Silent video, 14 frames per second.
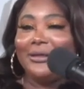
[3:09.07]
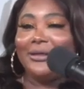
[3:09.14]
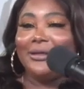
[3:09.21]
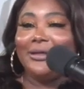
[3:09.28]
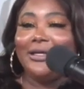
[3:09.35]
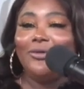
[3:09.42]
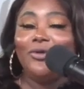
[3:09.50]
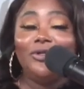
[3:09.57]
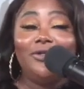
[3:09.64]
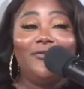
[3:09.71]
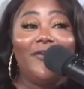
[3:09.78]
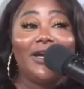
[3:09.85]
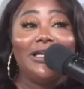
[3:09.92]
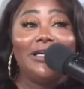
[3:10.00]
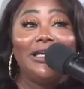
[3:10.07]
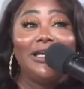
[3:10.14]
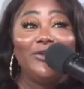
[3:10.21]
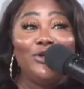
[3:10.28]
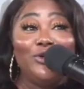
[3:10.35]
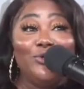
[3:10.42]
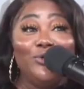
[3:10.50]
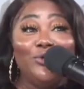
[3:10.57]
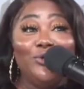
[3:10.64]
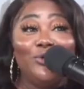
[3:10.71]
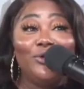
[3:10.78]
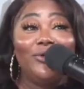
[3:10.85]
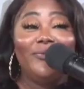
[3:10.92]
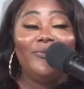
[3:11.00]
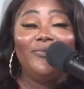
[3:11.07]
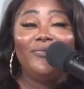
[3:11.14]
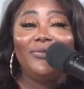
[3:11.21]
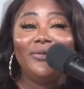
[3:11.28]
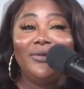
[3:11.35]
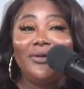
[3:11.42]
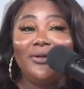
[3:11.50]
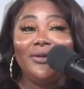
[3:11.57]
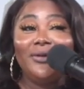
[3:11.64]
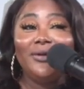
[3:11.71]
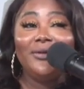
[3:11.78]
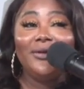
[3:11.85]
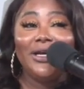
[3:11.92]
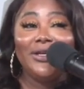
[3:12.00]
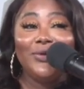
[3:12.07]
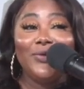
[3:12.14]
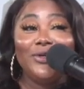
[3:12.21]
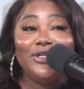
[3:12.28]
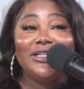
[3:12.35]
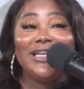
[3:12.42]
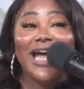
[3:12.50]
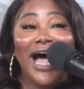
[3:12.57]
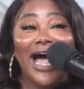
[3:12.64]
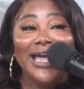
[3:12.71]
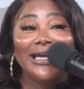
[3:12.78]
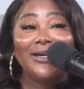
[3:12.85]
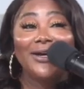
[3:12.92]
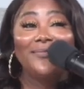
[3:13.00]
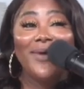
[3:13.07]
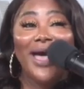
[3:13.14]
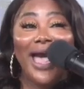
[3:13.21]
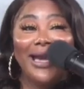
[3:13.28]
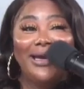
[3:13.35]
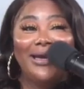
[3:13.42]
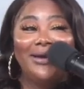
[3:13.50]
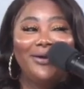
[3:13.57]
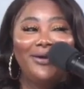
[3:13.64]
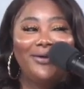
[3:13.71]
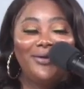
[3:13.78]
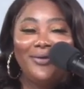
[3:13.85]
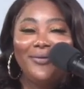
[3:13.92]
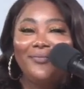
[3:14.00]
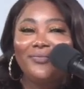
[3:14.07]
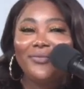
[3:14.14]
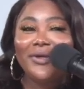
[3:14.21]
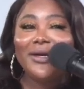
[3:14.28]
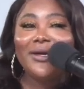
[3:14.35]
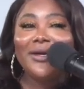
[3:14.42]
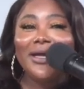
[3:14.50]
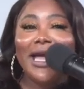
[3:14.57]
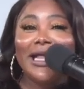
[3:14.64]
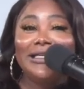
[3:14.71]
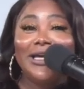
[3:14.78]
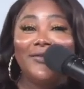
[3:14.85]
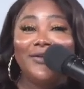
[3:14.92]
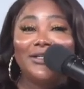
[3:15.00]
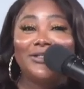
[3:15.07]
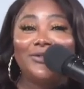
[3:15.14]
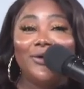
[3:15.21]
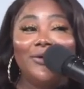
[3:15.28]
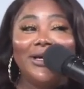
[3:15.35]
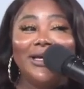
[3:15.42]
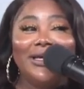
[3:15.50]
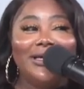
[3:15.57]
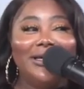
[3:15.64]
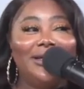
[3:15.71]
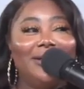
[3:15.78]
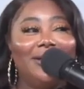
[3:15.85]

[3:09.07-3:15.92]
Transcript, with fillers: I'm going to fucking kill you. You're going to die and come back and tell the story. You